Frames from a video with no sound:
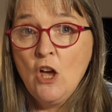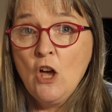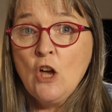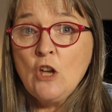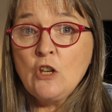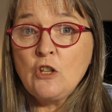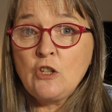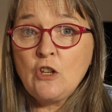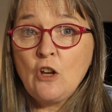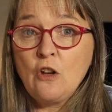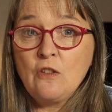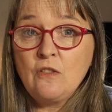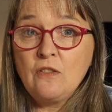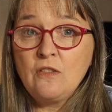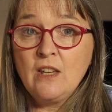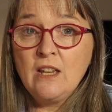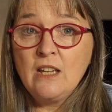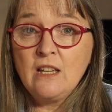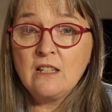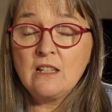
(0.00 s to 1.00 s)
So
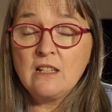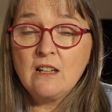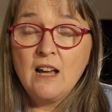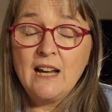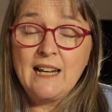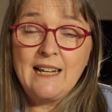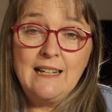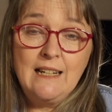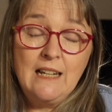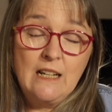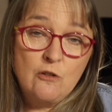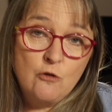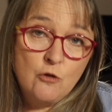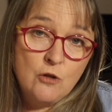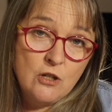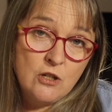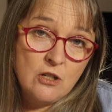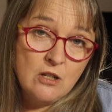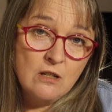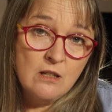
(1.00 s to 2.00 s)
things like
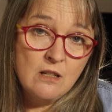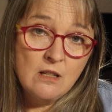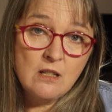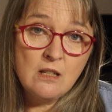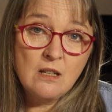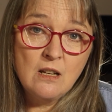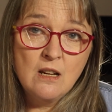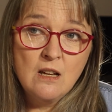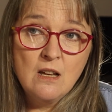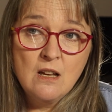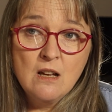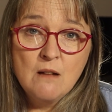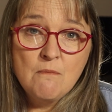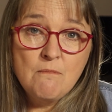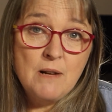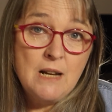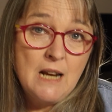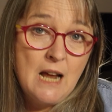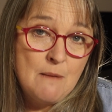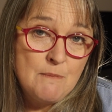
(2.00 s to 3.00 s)
electricians,
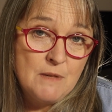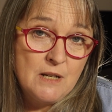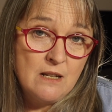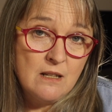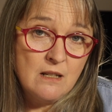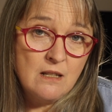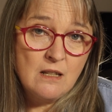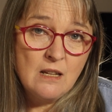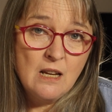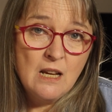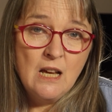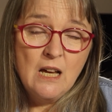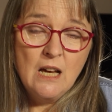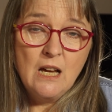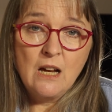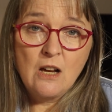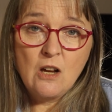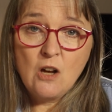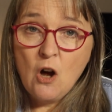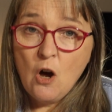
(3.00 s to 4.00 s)
plumbers,
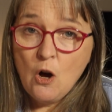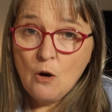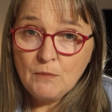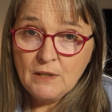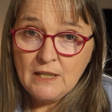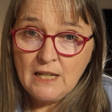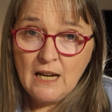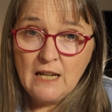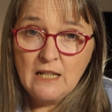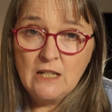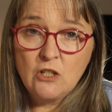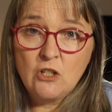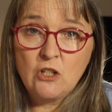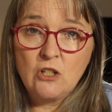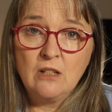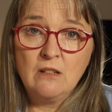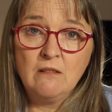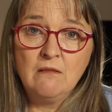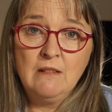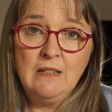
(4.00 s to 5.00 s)

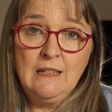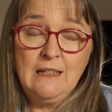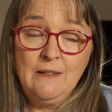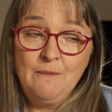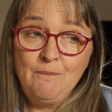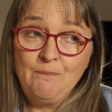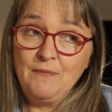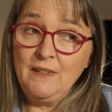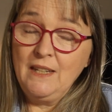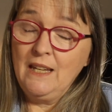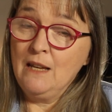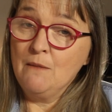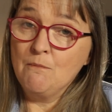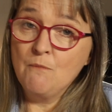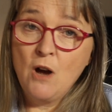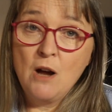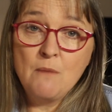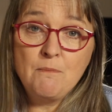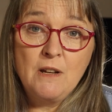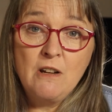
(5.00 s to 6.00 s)
accommodation. It
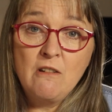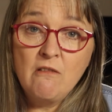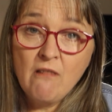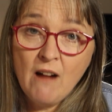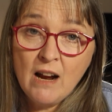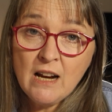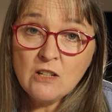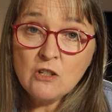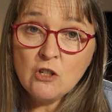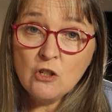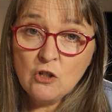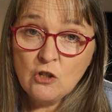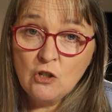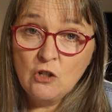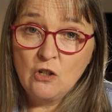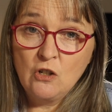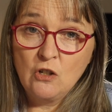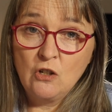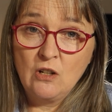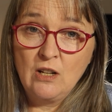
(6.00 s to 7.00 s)
might be great to do
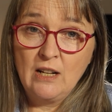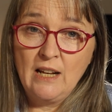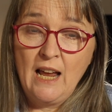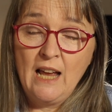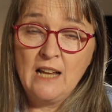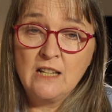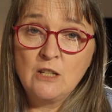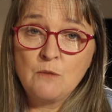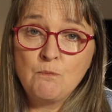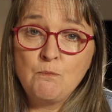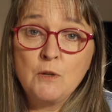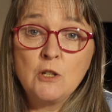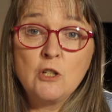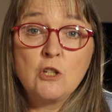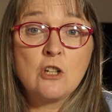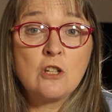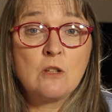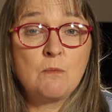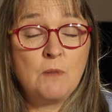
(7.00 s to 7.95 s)
Google Ads, but just